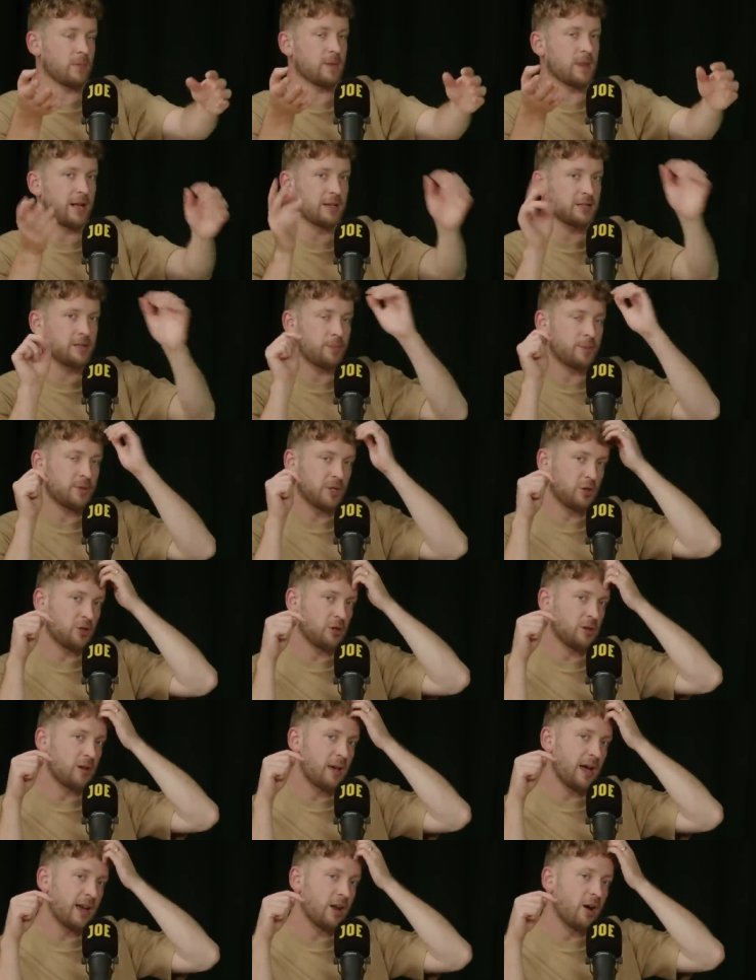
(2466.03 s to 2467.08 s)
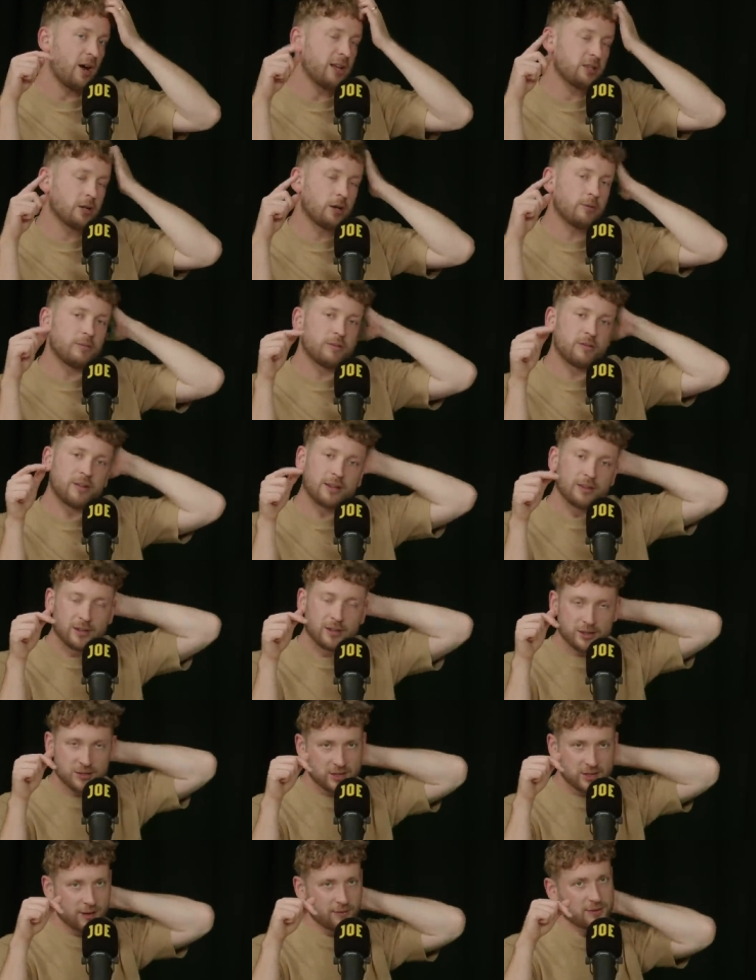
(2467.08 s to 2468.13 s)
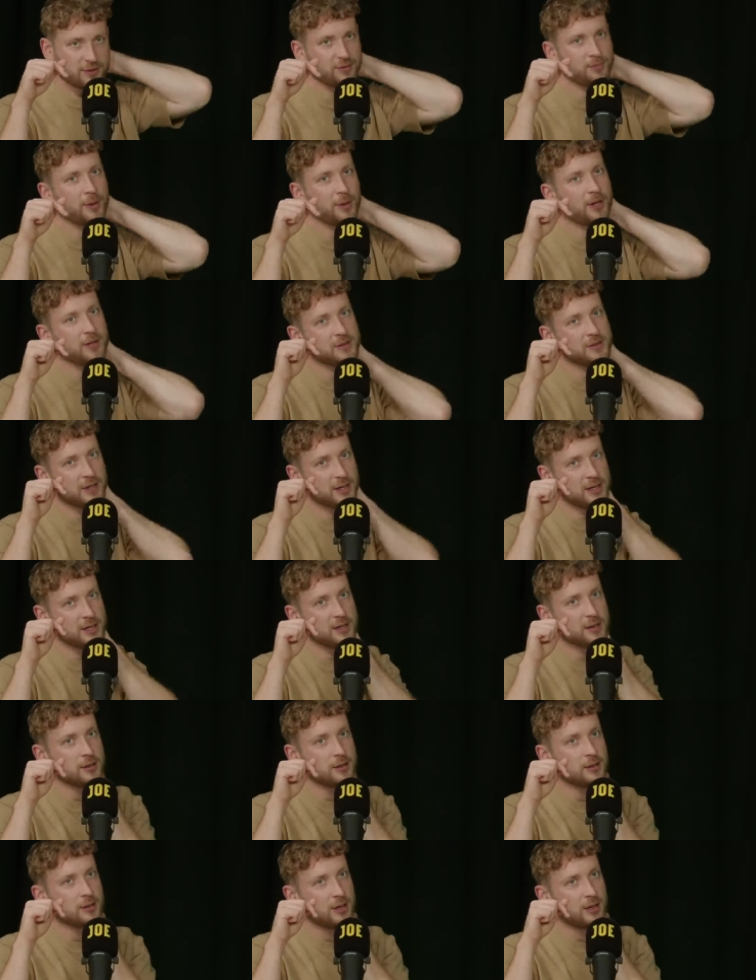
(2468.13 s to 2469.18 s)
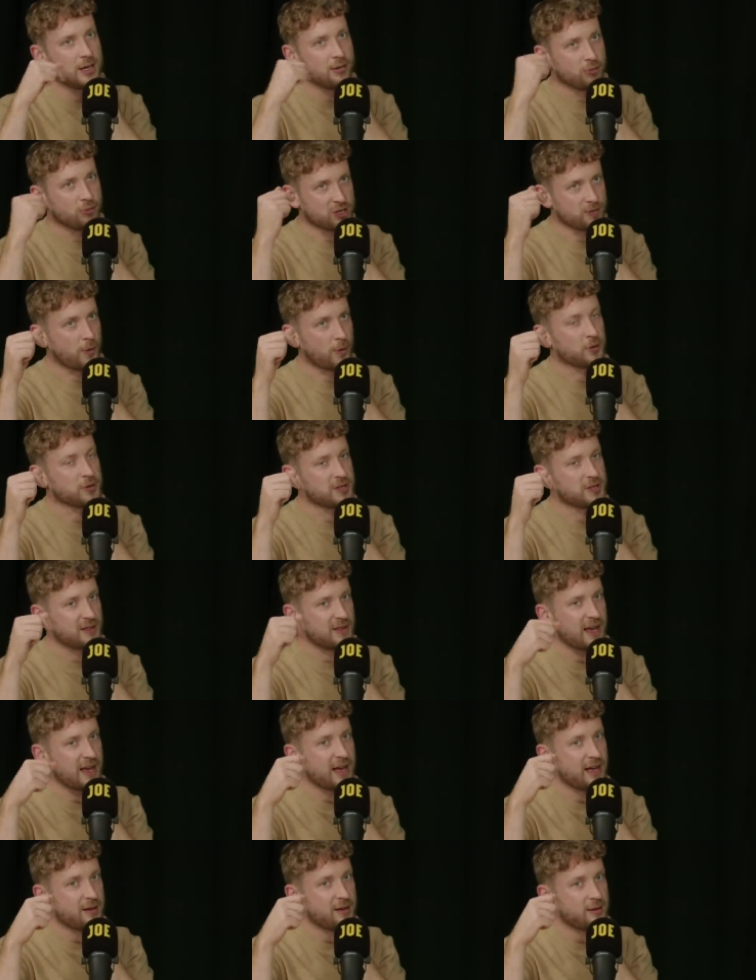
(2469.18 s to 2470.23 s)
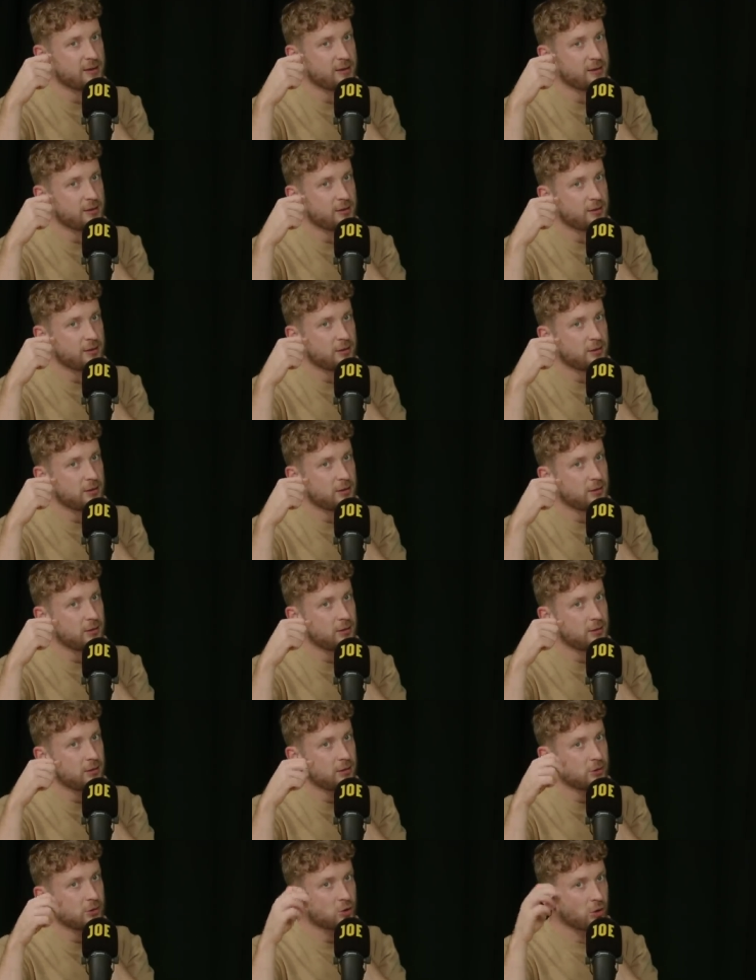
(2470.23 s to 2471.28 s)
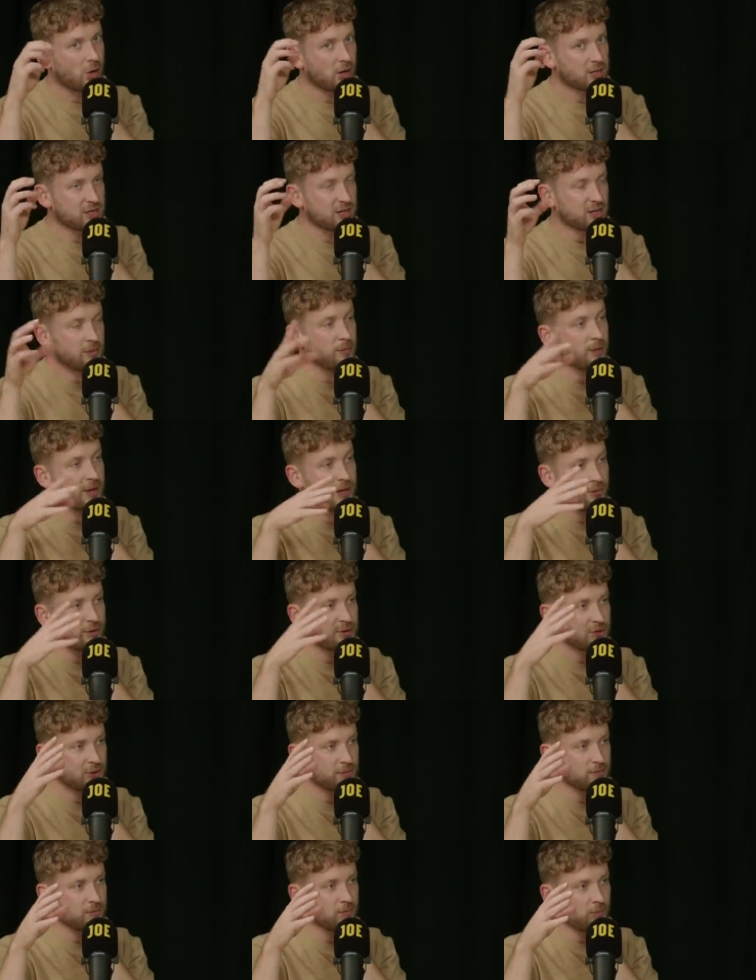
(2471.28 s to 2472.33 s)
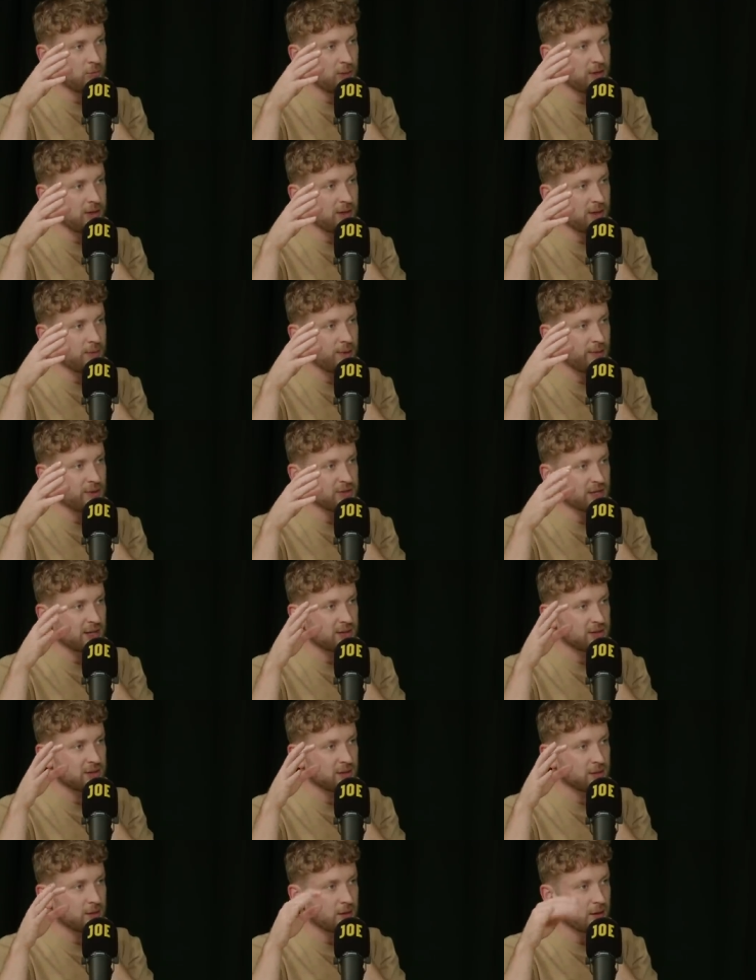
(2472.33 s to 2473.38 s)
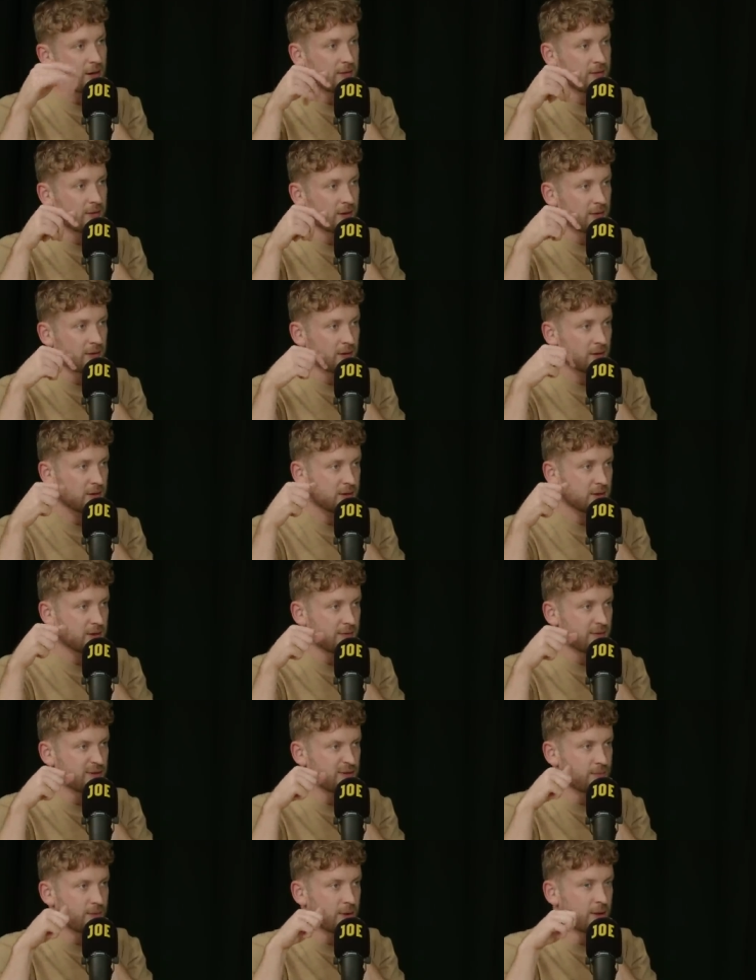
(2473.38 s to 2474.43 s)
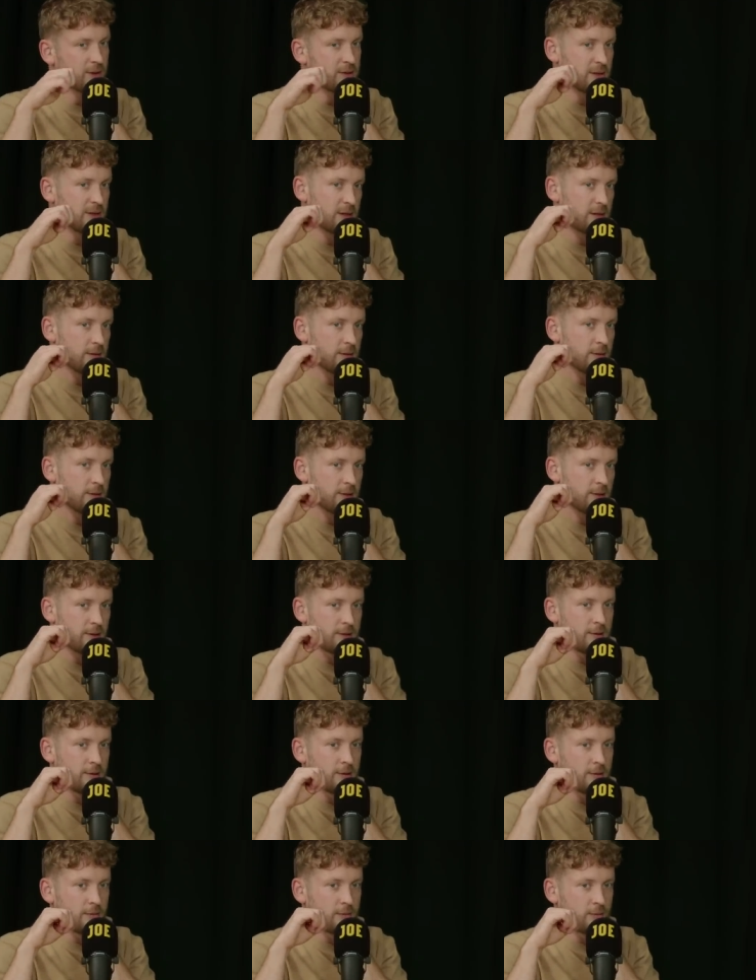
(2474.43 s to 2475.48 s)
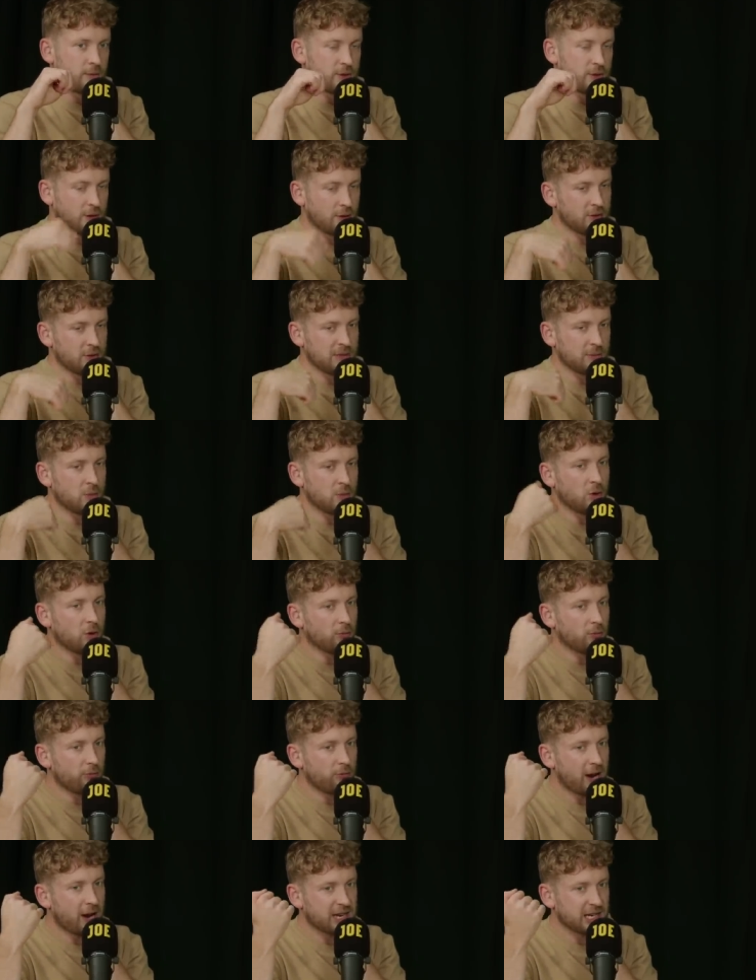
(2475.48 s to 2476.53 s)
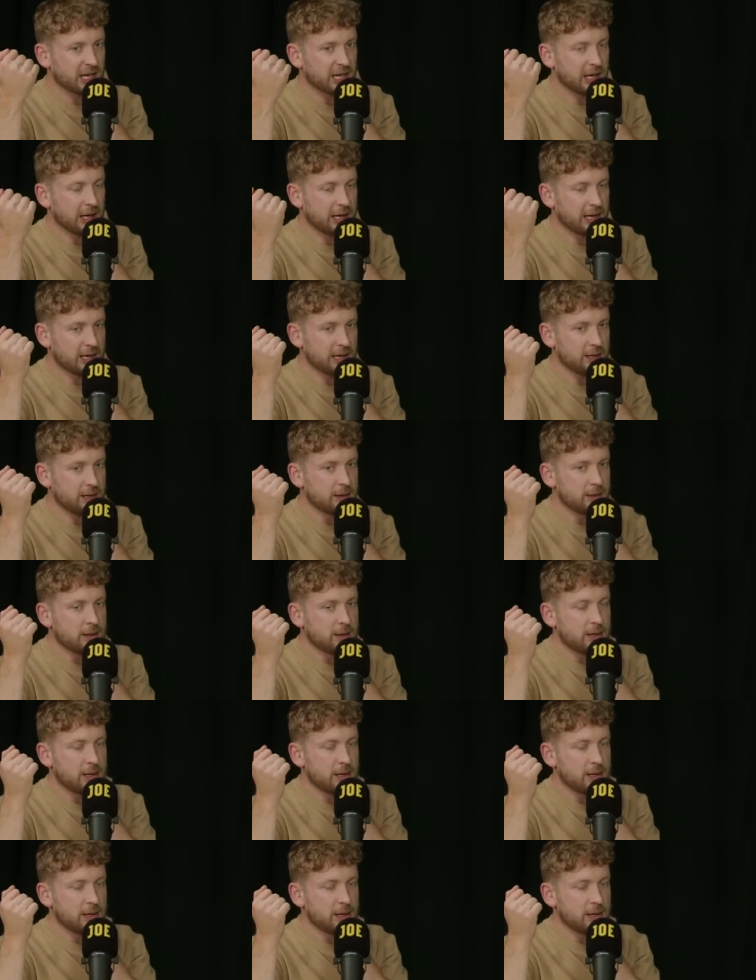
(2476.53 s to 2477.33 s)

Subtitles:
That's the position. And I don't think the Conservative Party, in response to that, tries to compete with him in the centre. I think the Conservative Party pursues a more radically